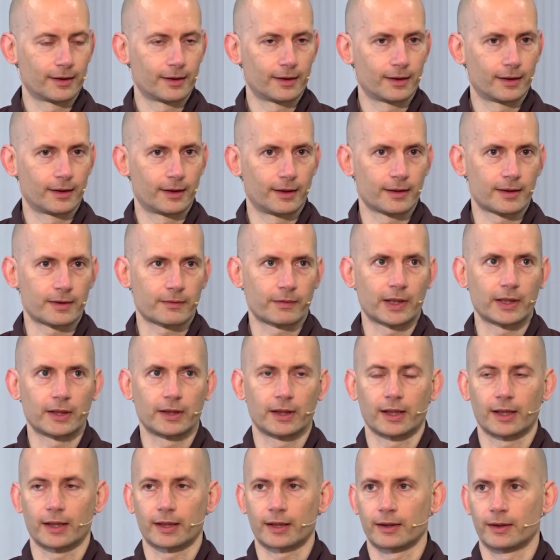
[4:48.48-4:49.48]
it's
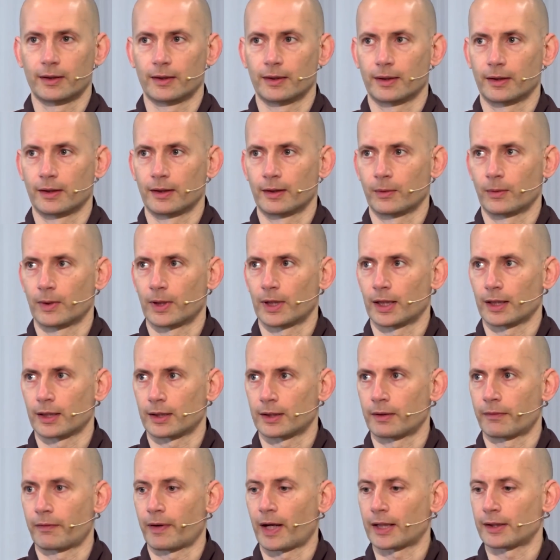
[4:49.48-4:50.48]
funny, like in a way,
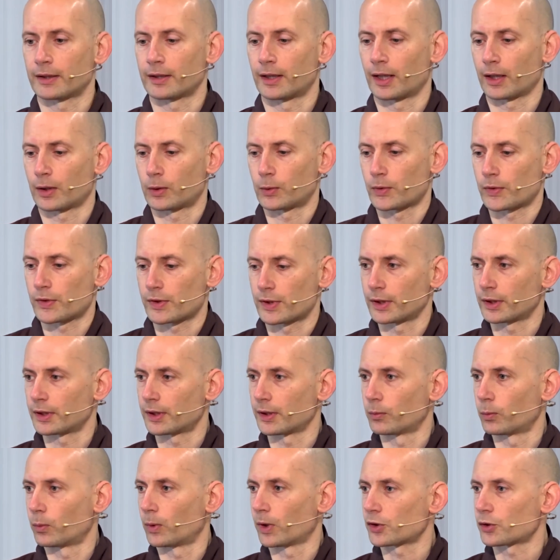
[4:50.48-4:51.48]
like the fact that I could sit
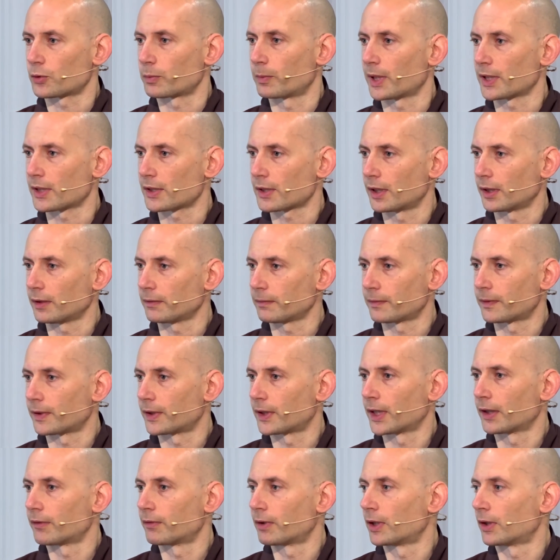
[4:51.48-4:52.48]
and watch myself, it
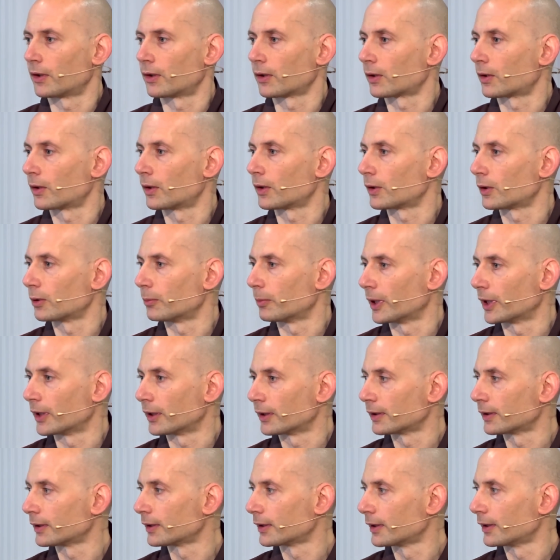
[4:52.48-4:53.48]
never occurred to me.
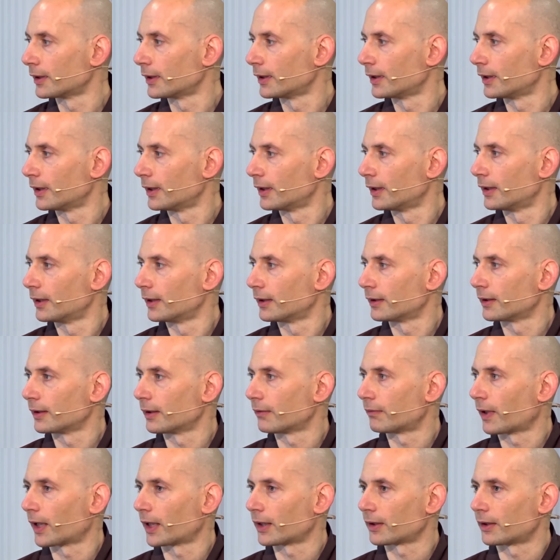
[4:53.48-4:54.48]

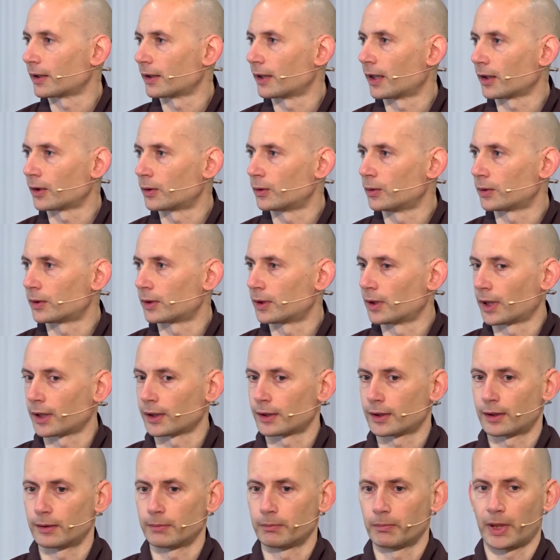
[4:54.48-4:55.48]
The fact that I could
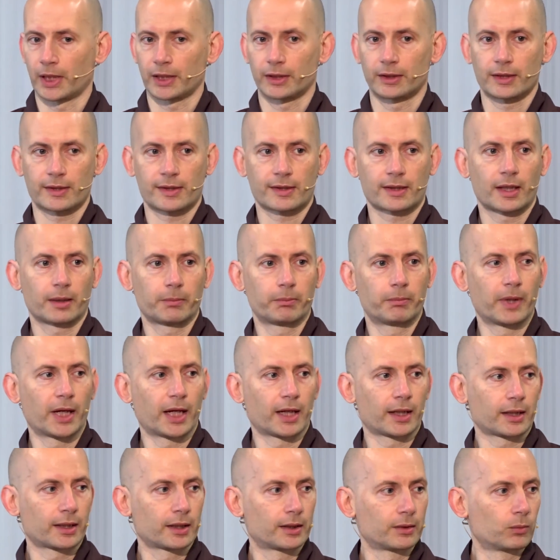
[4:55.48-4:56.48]
like make the step
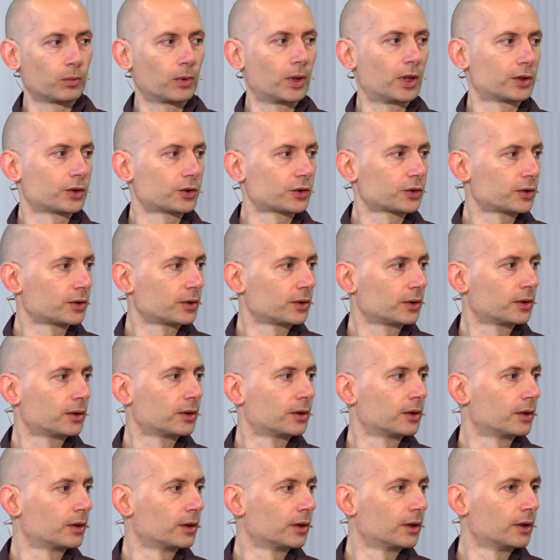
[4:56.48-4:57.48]
back and watch
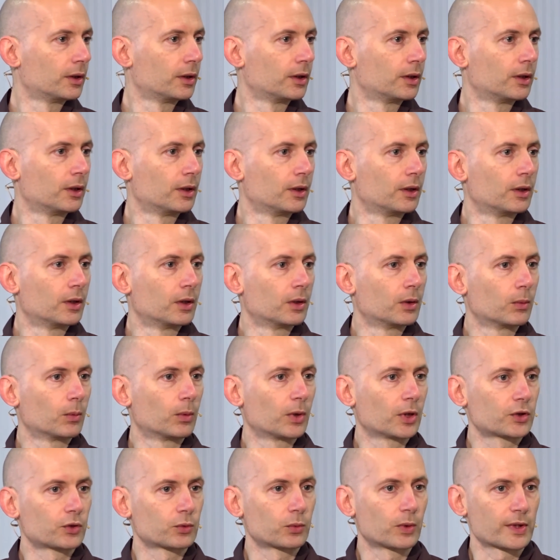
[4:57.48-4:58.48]

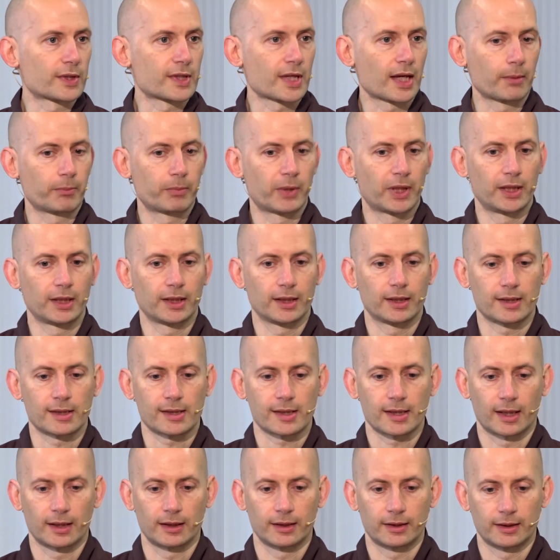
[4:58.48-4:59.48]
what's happening
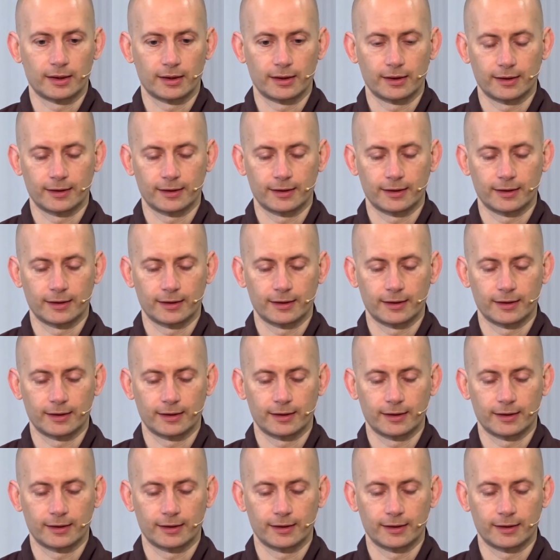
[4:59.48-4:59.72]
inside.